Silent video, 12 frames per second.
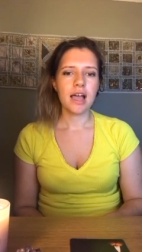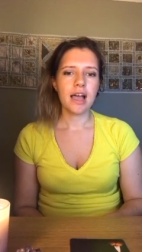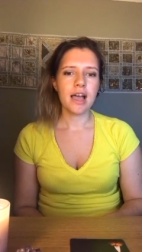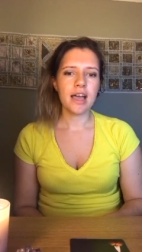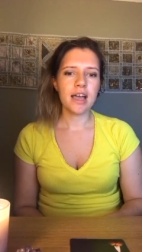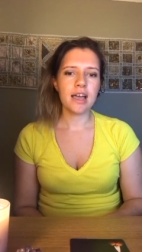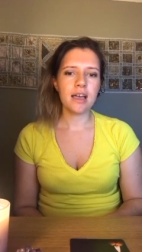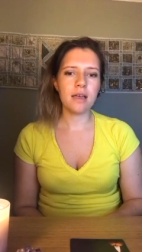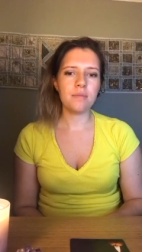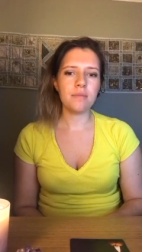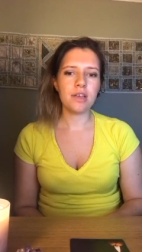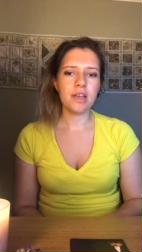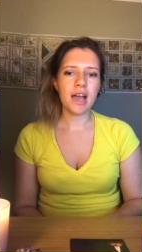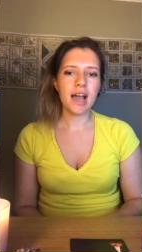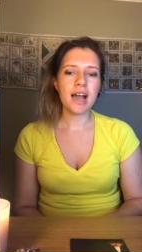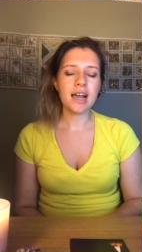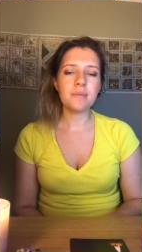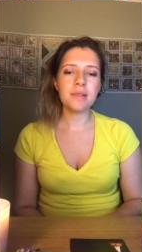Um,
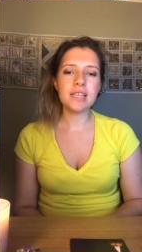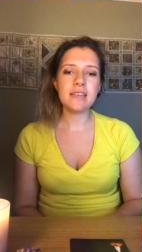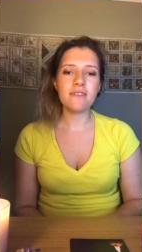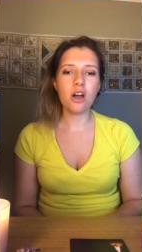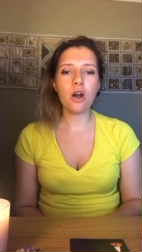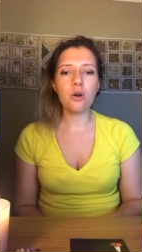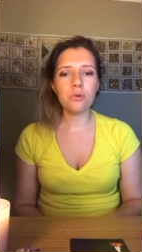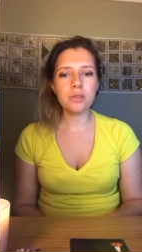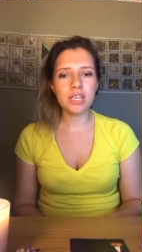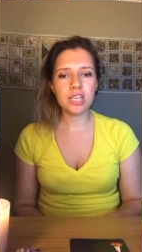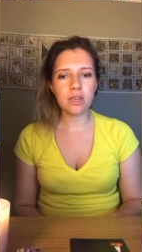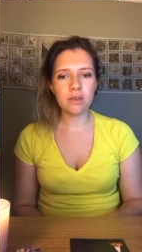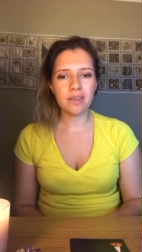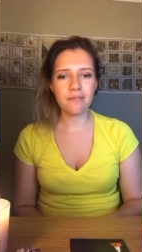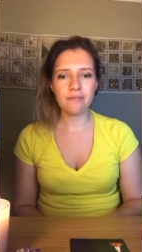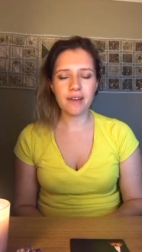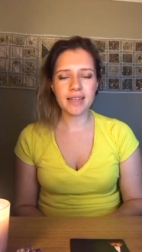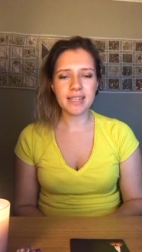I believe that only you can
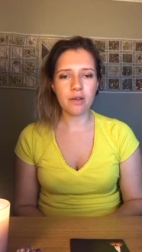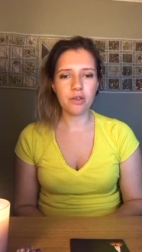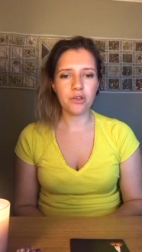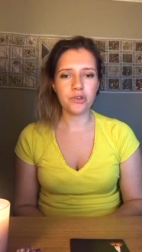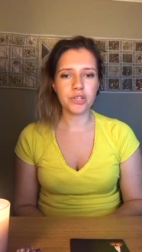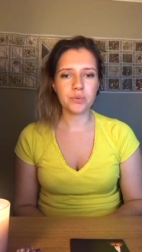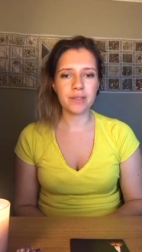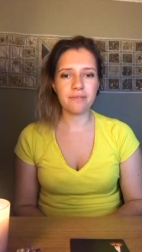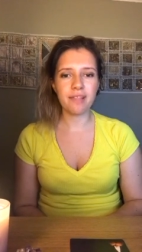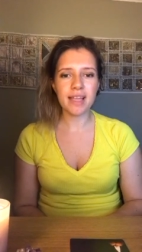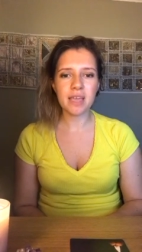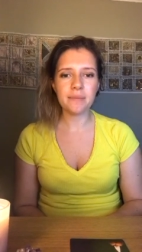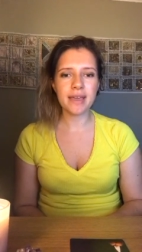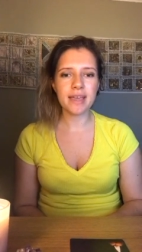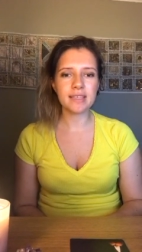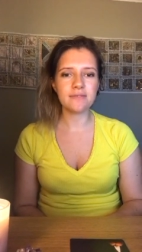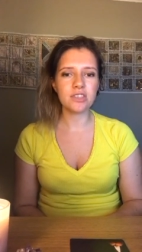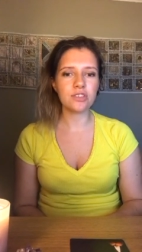find out who your twin flame
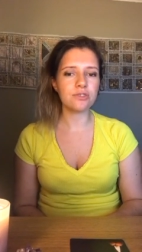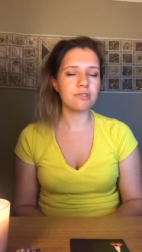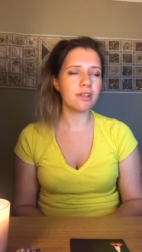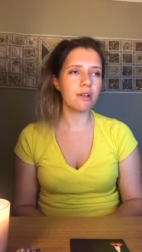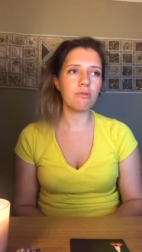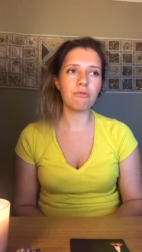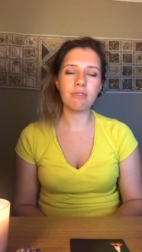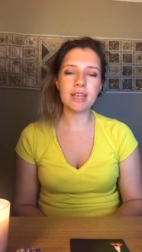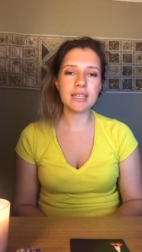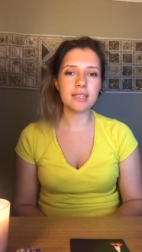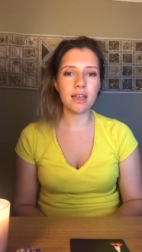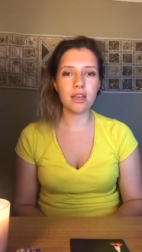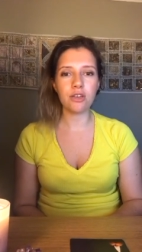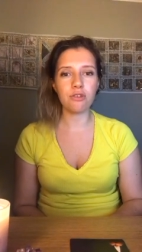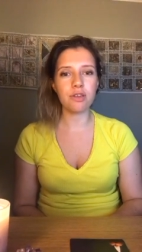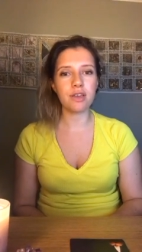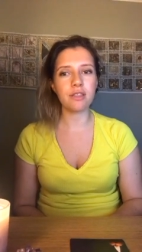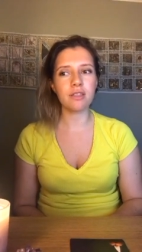is. There's no reader who
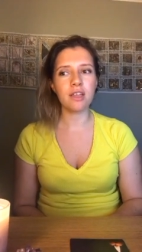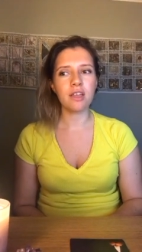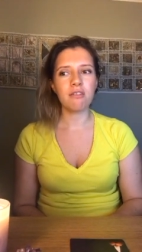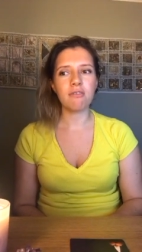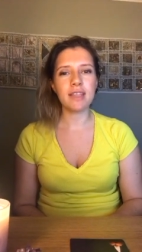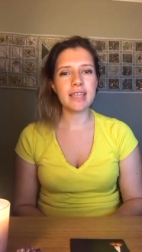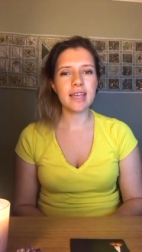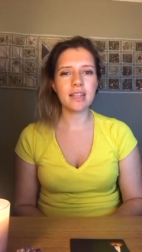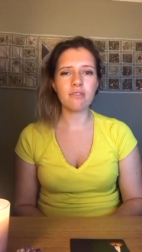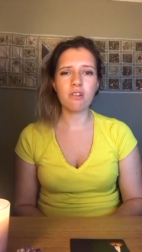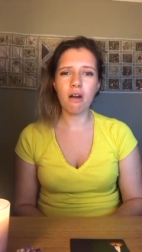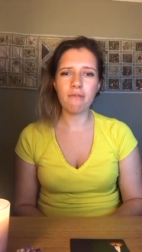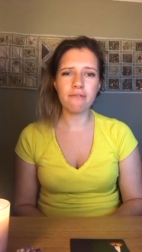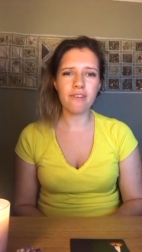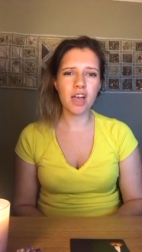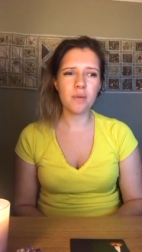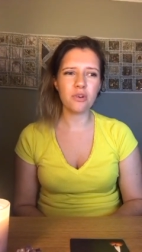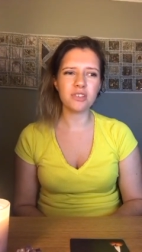can really kind of
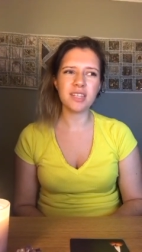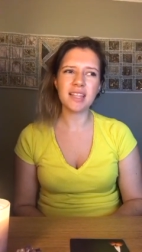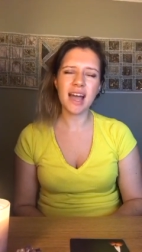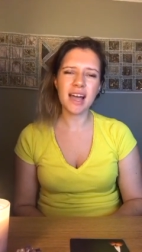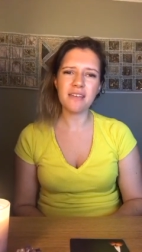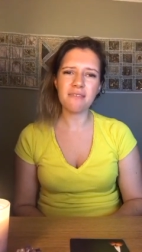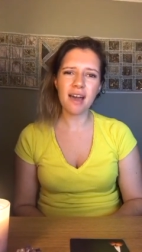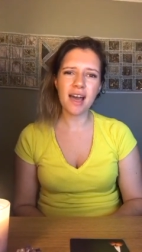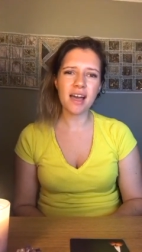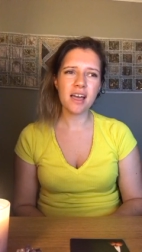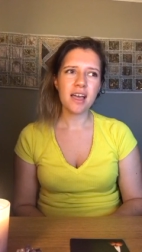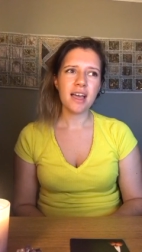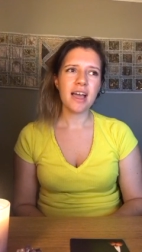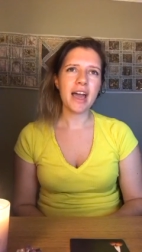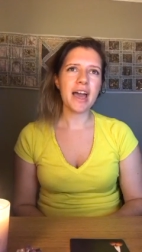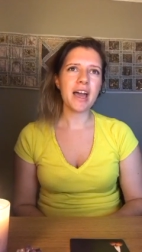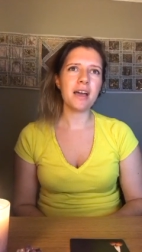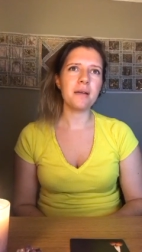confirm or deny that.
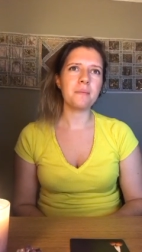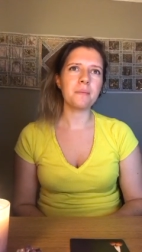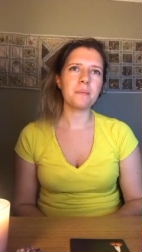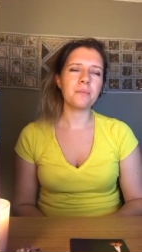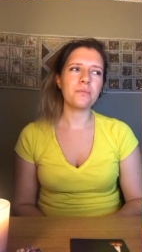Um,